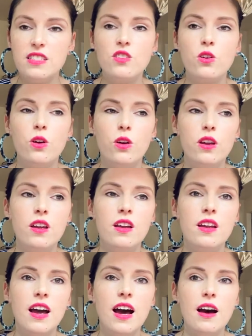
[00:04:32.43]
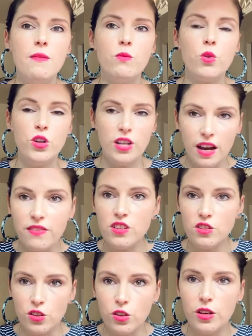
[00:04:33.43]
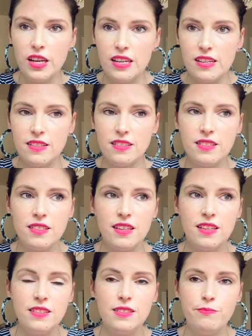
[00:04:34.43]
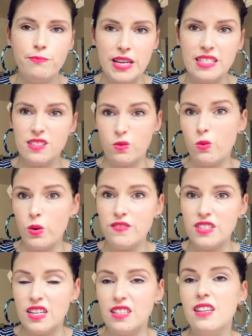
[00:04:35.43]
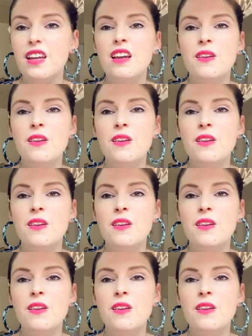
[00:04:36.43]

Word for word: So um, what you'd have to do is, basically what we've done,